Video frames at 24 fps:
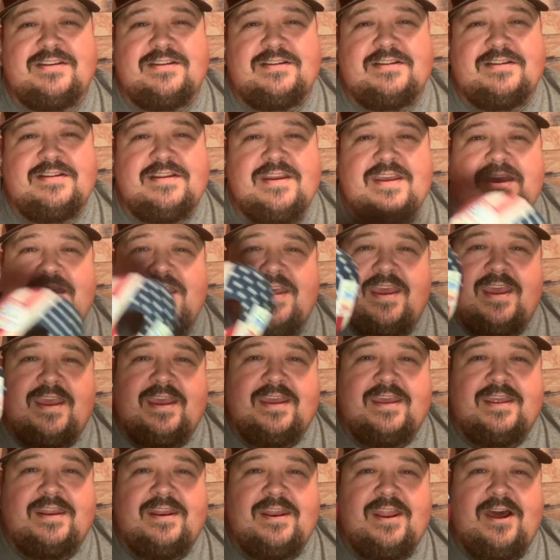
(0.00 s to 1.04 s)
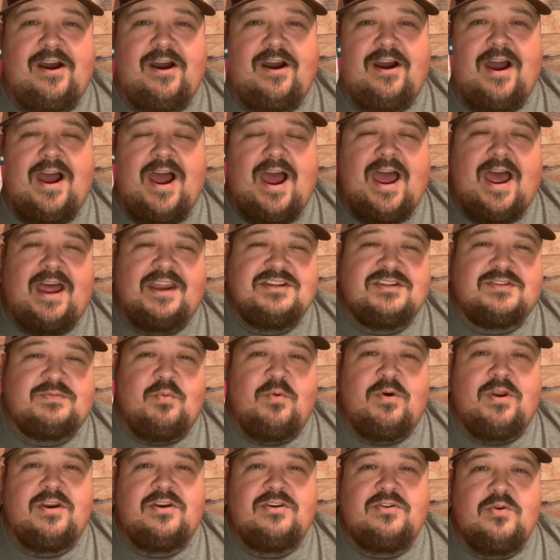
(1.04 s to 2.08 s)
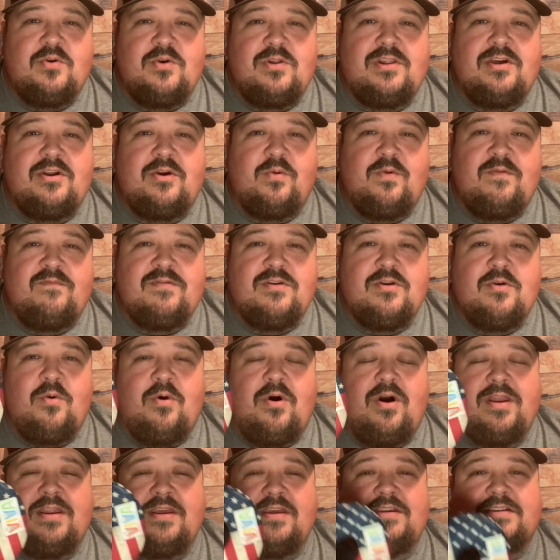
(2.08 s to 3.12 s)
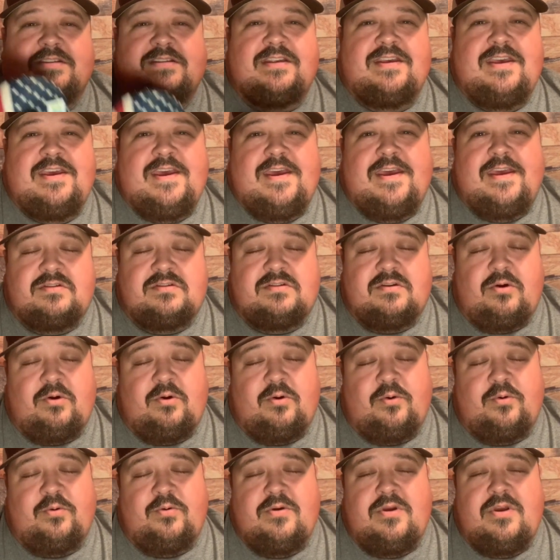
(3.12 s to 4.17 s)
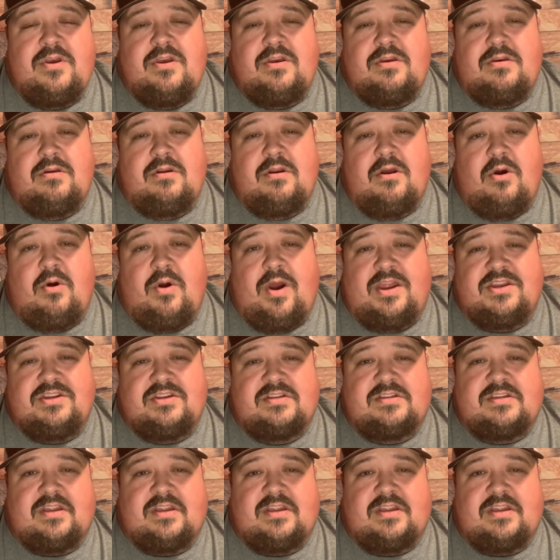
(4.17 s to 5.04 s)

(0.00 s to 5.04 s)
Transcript: and I just want to do a little review on this. So, you know, I